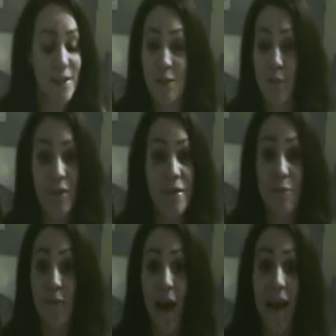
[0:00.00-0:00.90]
Someone
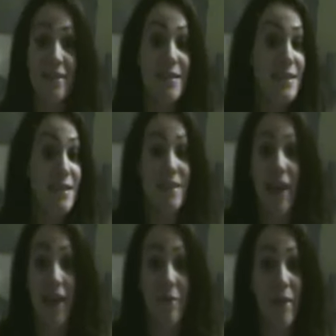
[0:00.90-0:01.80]
somewhere is still
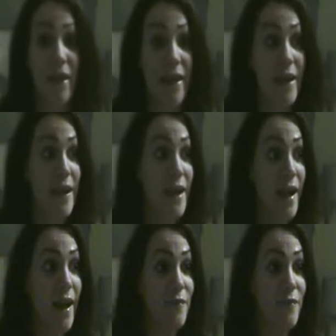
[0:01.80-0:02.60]
telling me